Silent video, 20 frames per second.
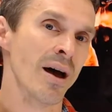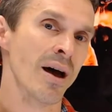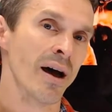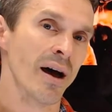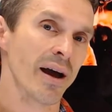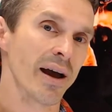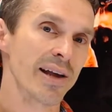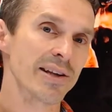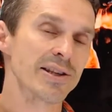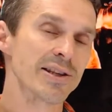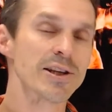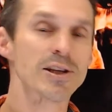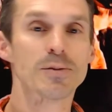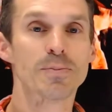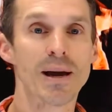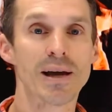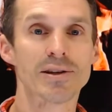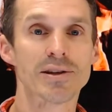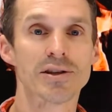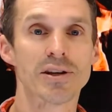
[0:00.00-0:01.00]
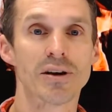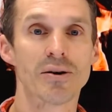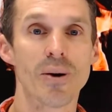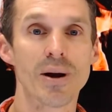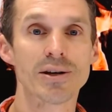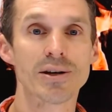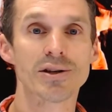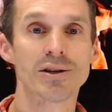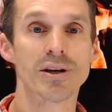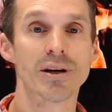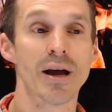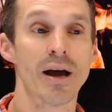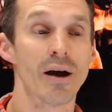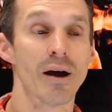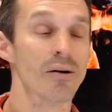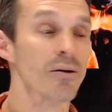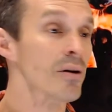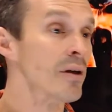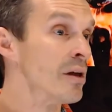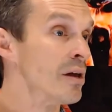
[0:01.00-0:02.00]
I guess this begs the question
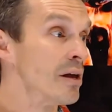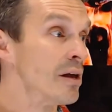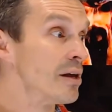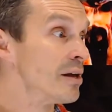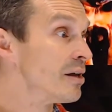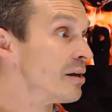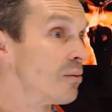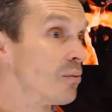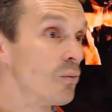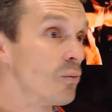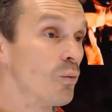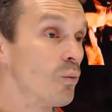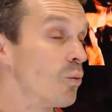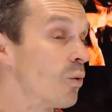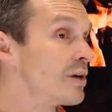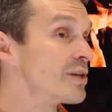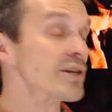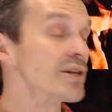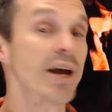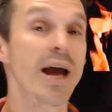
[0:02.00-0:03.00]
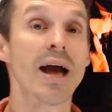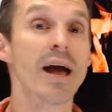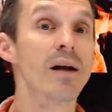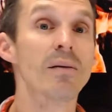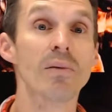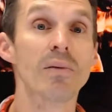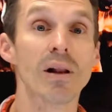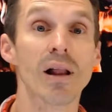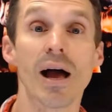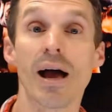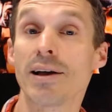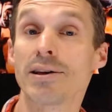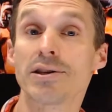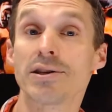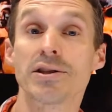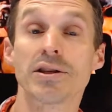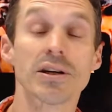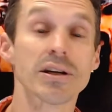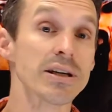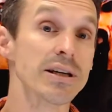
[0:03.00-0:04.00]
now which animal
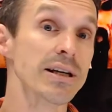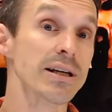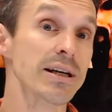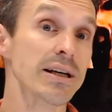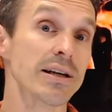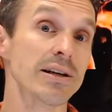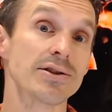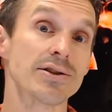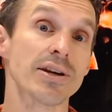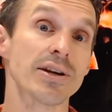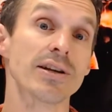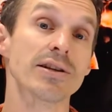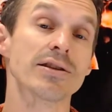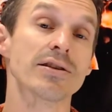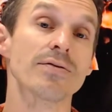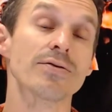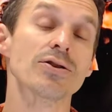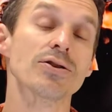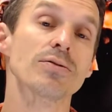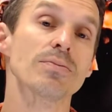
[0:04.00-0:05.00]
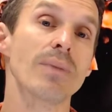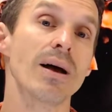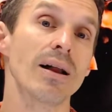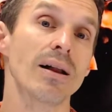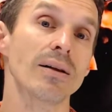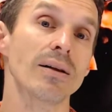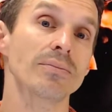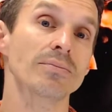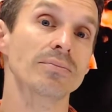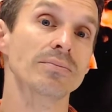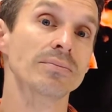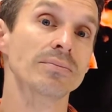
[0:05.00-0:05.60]
has the keenest sense of smell?